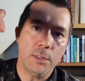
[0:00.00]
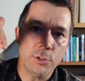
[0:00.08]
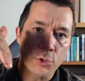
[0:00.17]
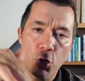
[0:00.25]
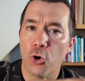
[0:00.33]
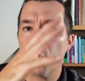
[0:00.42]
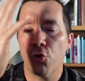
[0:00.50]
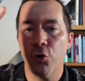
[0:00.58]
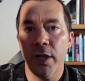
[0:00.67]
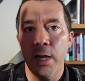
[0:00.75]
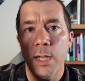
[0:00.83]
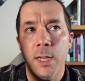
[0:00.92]
and
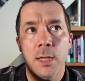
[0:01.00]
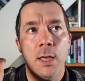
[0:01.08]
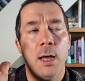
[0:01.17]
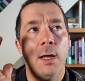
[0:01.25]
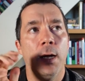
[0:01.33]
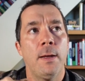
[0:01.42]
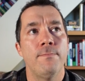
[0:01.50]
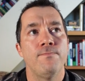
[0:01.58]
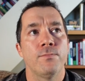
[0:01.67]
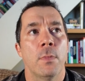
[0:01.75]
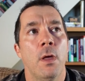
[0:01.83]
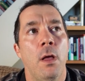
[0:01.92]
curling.
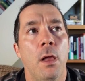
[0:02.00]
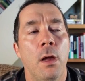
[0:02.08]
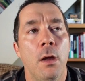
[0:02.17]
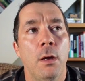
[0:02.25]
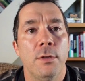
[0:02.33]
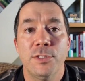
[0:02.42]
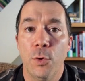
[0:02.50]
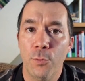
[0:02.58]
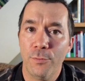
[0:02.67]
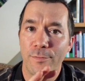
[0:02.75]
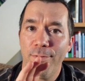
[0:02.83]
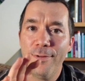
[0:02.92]

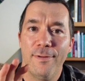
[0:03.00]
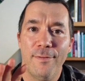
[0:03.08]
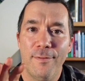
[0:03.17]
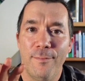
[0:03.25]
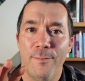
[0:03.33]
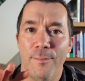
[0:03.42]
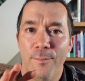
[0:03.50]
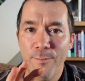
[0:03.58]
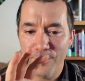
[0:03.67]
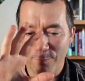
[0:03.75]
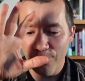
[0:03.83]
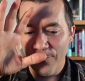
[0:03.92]
So
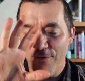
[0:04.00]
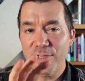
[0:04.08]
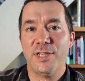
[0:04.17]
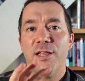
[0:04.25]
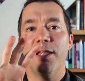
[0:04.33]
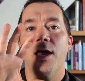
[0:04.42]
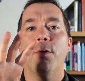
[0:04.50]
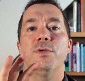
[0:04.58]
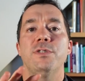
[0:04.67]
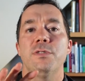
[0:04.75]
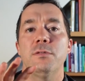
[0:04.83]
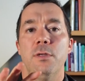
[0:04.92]
physically, I
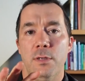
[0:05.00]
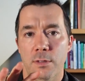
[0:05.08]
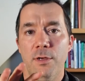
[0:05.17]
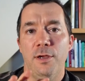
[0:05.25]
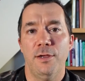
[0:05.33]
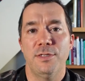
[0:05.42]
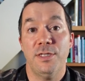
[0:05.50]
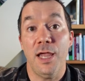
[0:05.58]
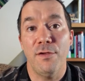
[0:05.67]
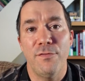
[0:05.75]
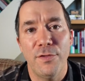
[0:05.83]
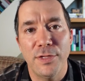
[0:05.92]
was
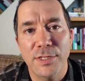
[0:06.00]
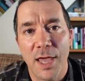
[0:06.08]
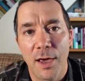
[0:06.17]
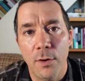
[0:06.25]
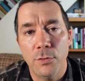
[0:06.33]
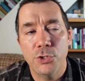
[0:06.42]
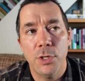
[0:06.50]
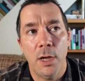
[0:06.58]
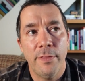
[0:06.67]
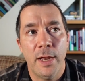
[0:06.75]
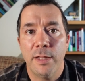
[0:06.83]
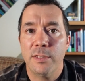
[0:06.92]
safe on this couch.
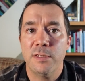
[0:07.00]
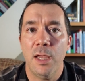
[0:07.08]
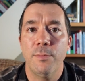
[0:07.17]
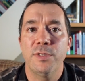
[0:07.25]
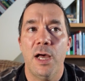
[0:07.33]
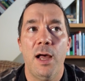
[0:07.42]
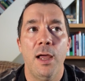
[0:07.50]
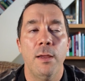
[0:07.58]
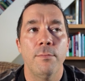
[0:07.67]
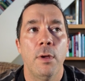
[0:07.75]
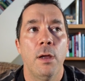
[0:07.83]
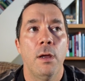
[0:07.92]
And then at the same
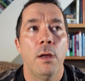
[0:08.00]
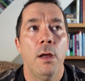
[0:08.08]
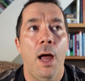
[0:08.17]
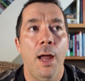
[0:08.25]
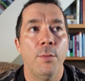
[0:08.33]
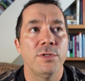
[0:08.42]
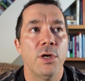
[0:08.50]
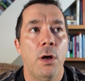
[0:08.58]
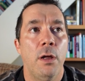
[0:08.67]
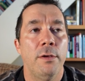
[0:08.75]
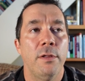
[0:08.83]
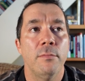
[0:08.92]
time, I was
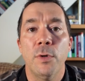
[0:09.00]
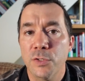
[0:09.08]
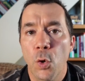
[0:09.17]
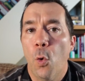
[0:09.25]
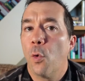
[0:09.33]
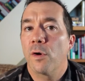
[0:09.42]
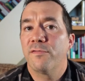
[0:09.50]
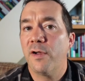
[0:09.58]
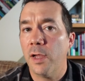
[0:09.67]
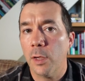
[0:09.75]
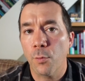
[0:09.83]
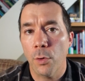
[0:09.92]
on the most
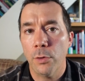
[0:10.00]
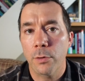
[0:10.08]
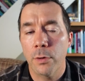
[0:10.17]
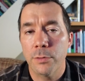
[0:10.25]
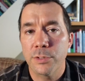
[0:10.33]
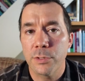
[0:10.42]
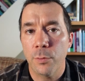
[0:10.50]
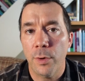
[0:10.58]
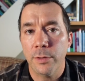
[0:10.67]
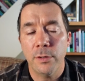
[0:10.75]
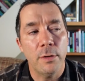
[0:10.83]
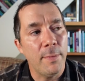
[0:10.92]
horrifying roller coaster
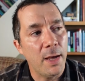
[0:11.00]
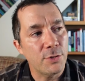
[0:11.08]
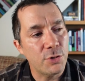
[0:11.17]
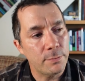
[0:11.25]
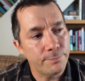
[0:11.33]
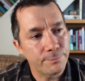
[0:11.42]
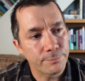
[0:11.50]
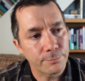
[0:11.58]
one could imagine.